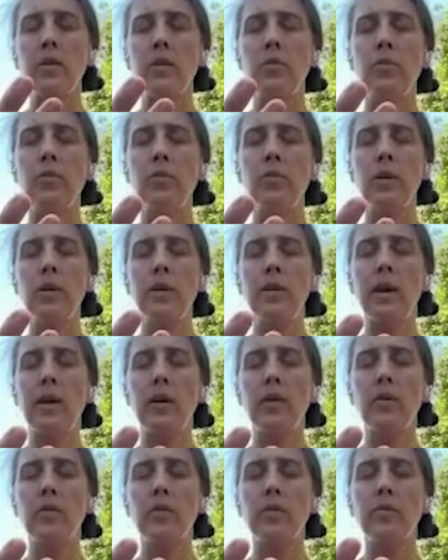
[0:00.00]
You breathe
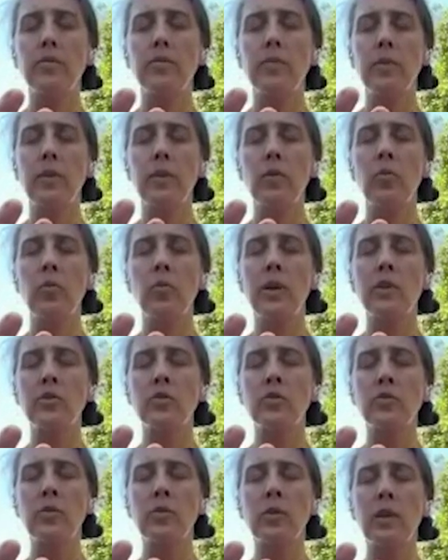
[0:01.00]
out the
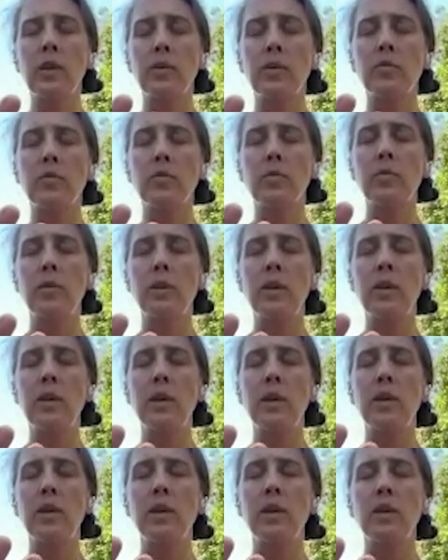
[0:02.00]
wish for them to
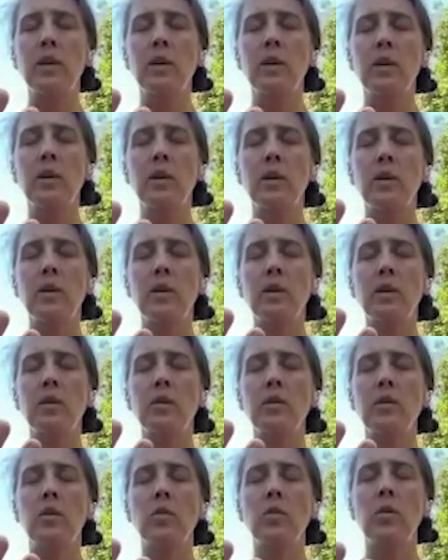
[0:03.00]
be
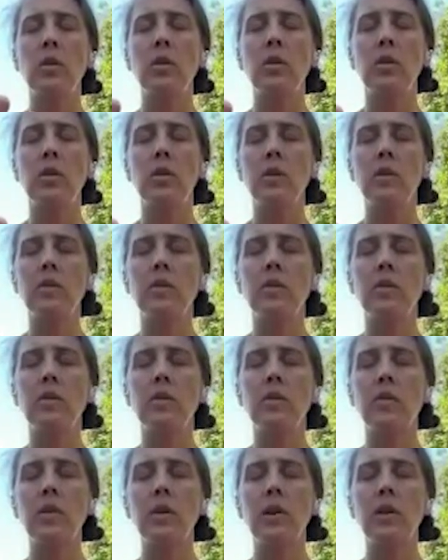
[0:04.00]
no longer in
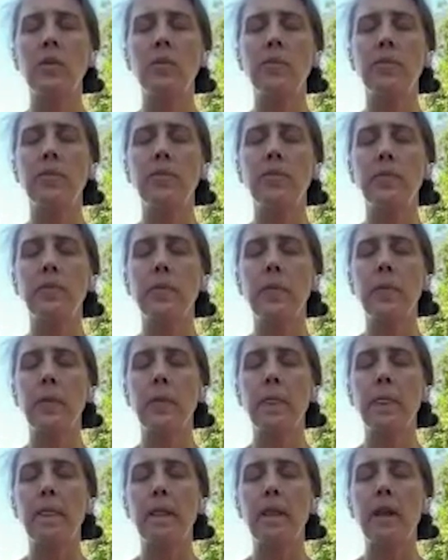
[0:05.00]
suffering.
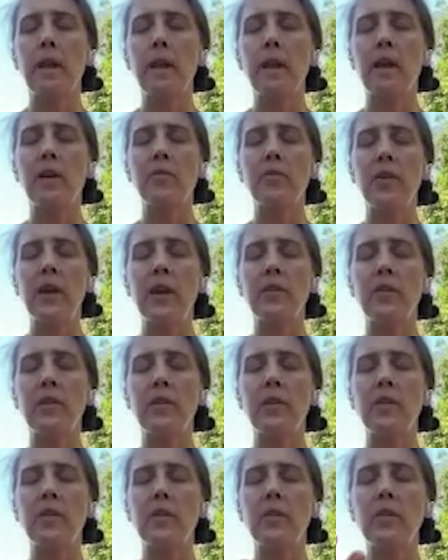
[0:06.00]
I
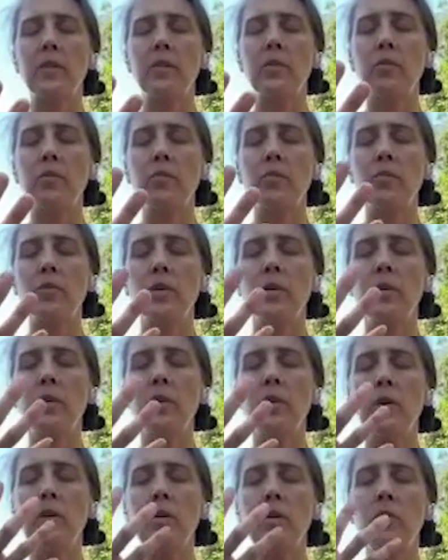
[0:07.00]
find that this is
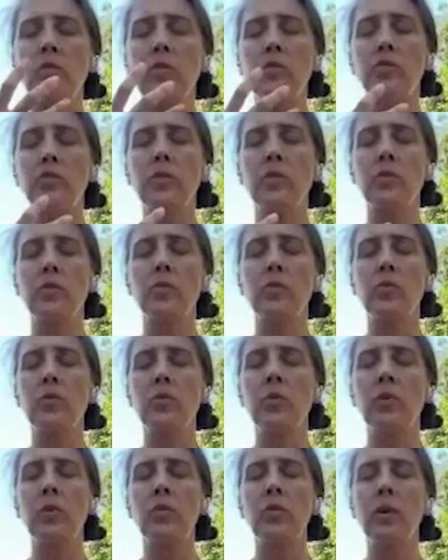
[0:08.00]
really a useful
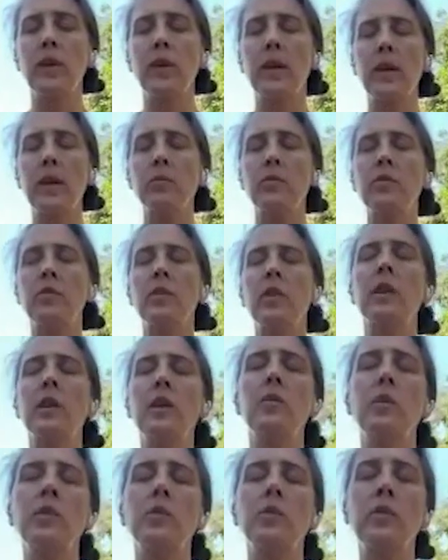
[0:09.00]
tool when I'm
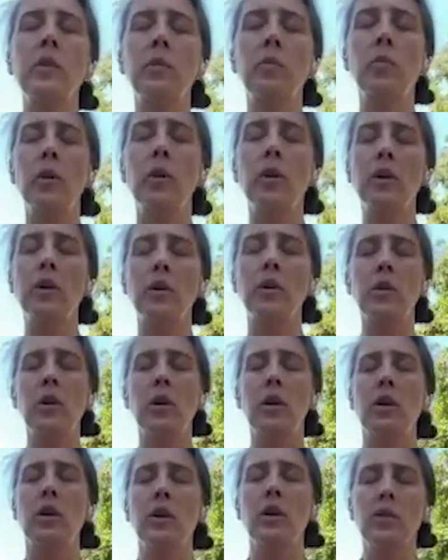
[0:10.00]
sitting with someone
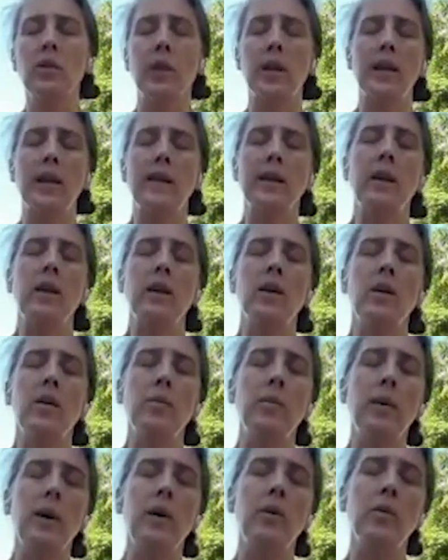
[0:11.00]
that I care
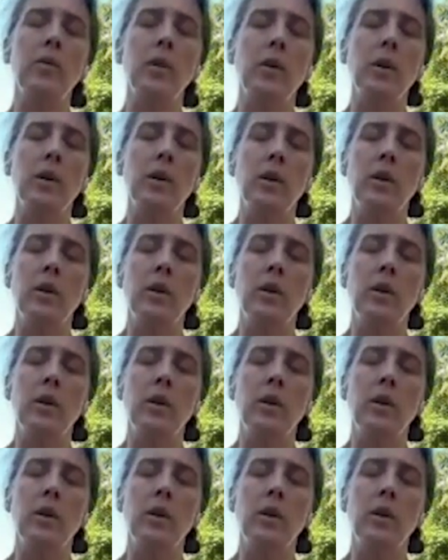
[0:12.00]
about.